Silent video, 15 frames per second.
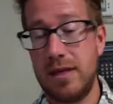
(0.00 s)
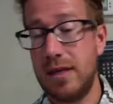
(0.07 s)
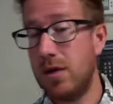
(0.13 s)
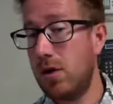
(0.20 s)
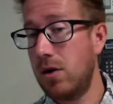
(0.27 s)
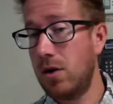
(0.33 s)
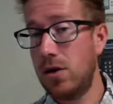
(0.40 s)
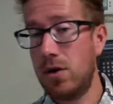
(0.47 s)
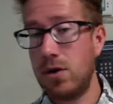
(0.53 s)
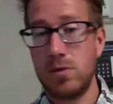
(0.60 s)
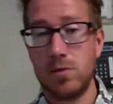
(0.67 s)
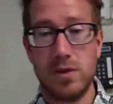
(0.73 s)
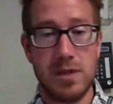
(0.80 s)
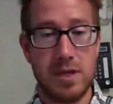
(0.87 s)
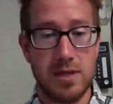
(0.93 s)
They all
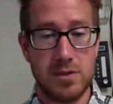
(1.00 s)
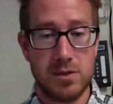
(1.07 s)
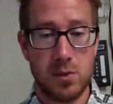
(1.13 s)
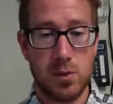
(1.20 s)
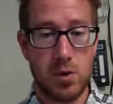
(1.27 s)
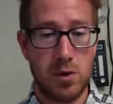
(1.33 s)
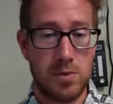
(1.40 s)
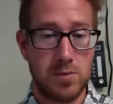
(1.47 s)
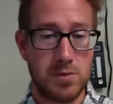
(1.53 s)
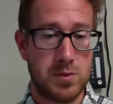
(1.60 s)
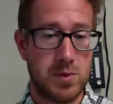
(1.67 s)
relate to worms.